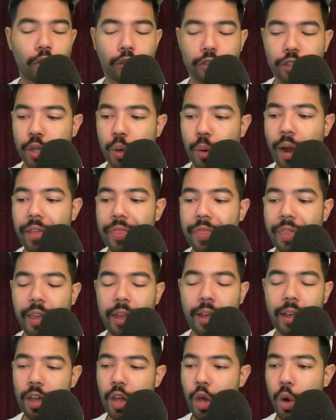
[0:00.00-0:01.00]
And so I
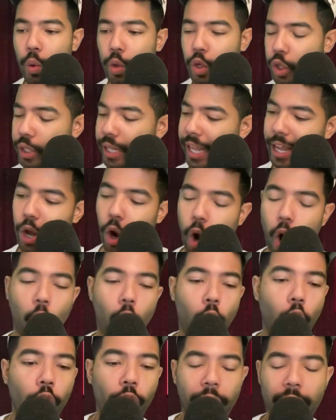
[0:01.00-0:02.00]
think when you take
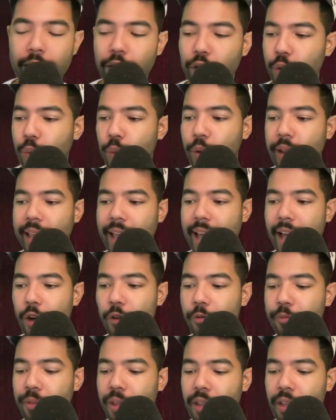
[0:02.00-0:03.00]
all that into account,